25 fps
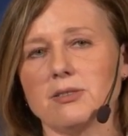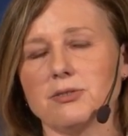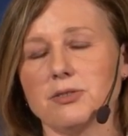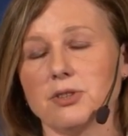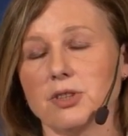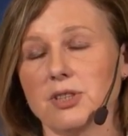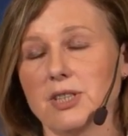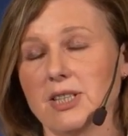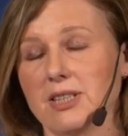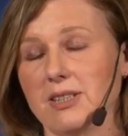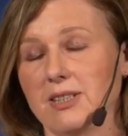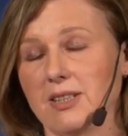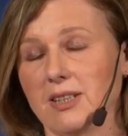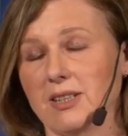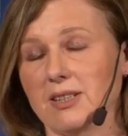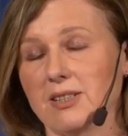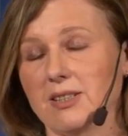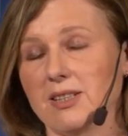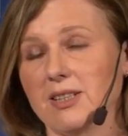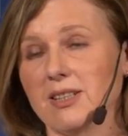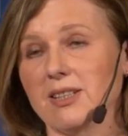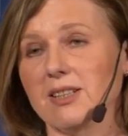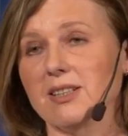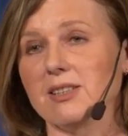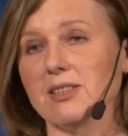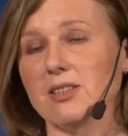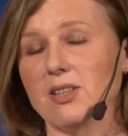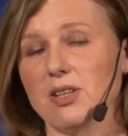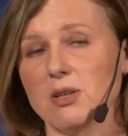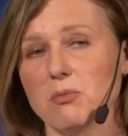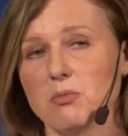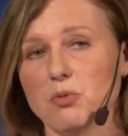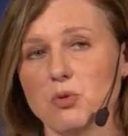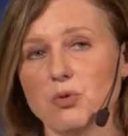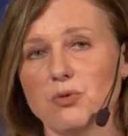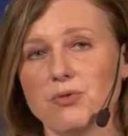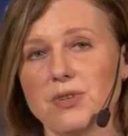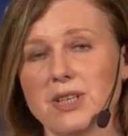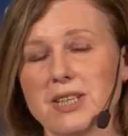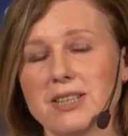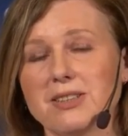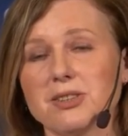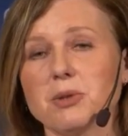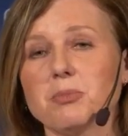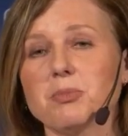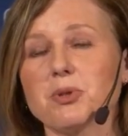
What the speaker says: for detecting and removing the